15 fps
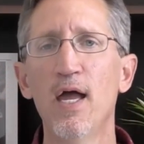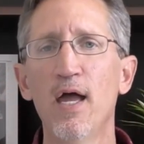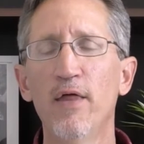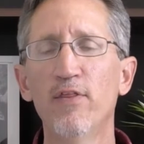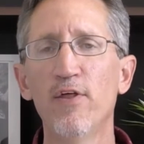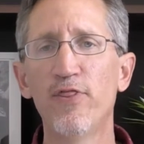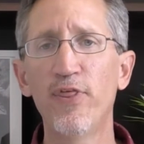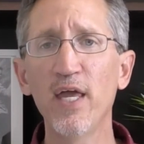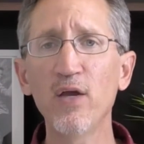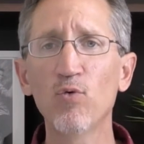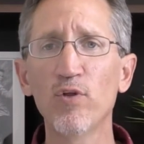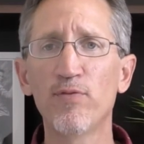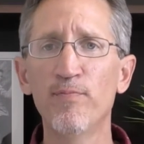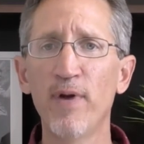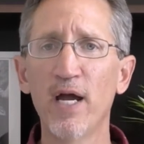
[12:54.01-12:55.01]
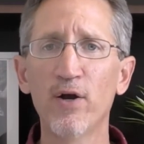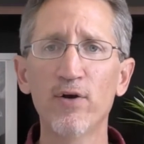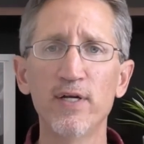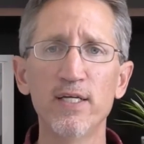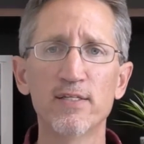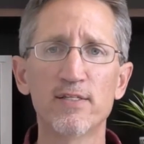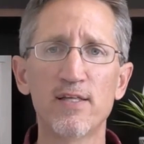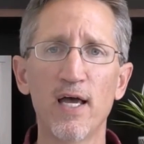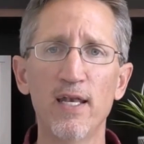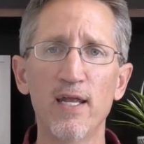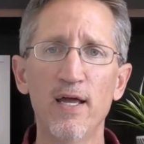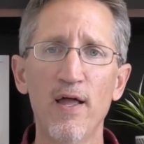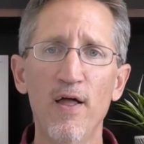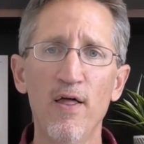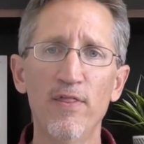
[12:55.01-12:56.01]
And the thing with Mary is
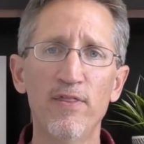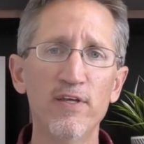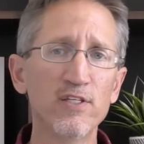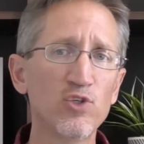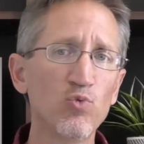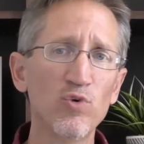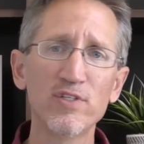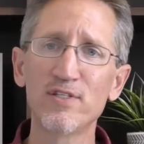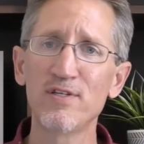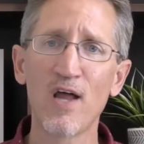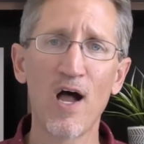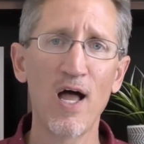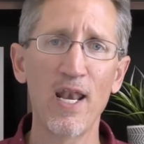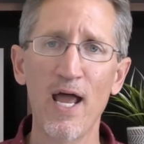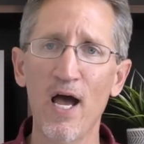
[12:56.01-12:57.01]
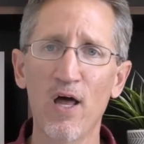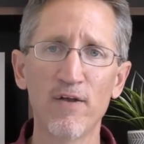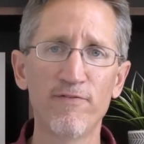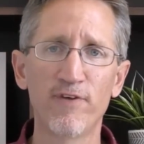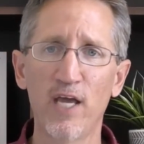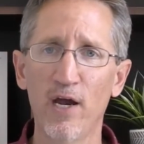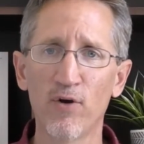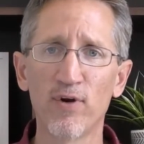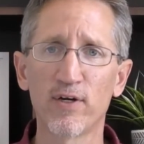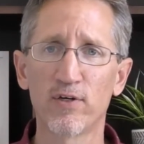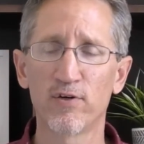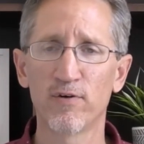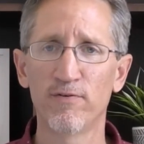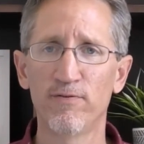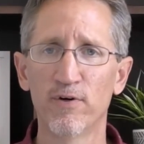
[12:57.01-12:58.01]
that this was not out of
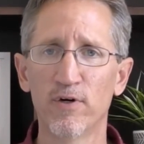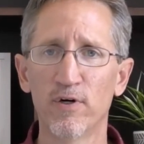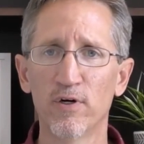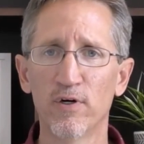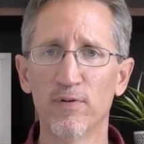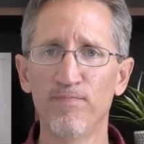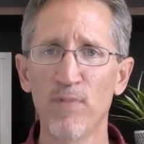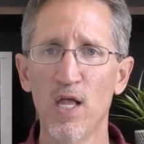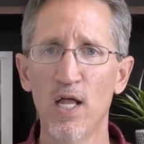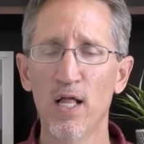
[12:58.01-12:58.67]
character for her.